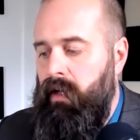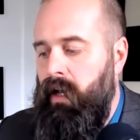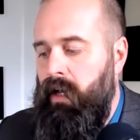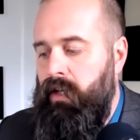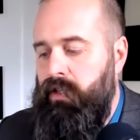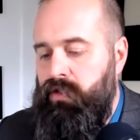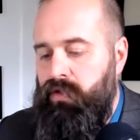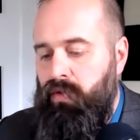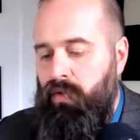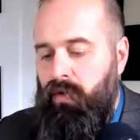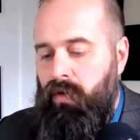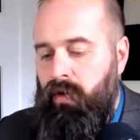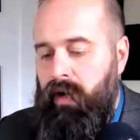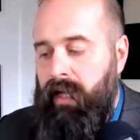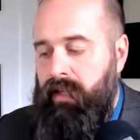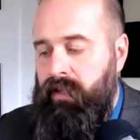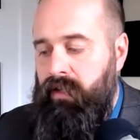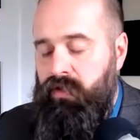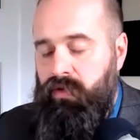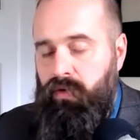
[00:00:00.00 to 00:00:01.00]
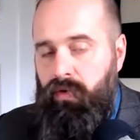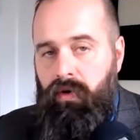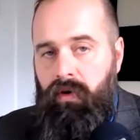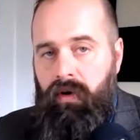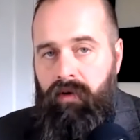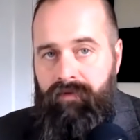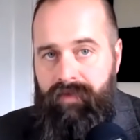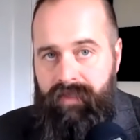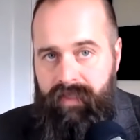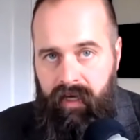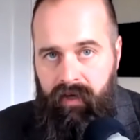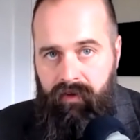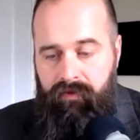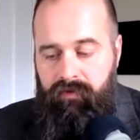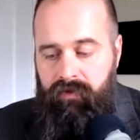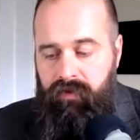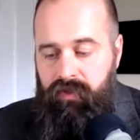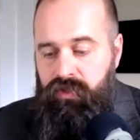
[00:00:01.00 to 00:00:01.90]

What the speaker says: At the door of death,